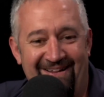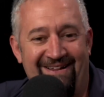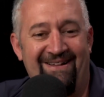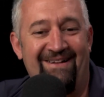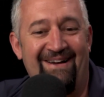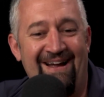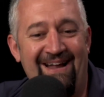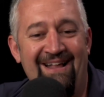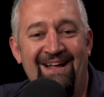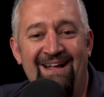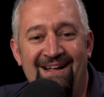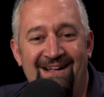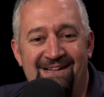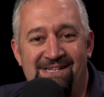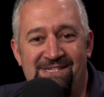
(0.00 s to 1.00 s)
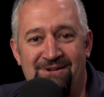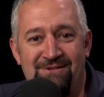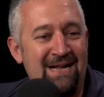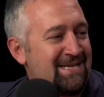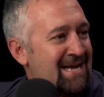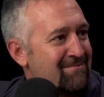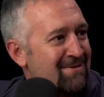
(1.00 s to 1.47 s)
All right. So,
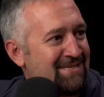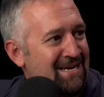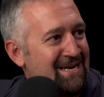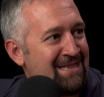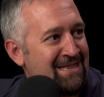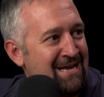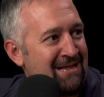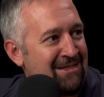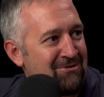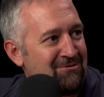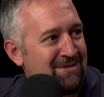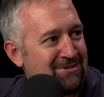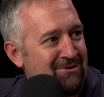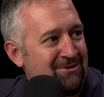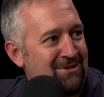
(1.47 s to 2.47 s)
Nate, did I miss anything through this whole